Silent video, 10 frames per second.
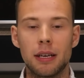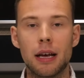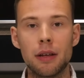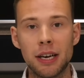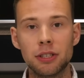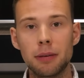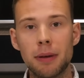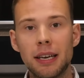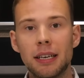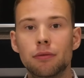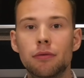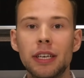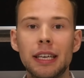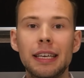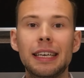Now they've actually made it
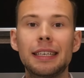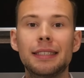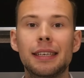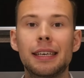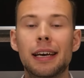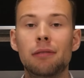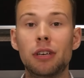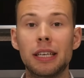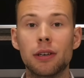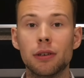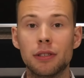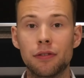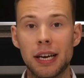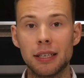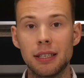really easy and really cost
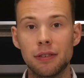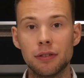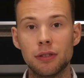effective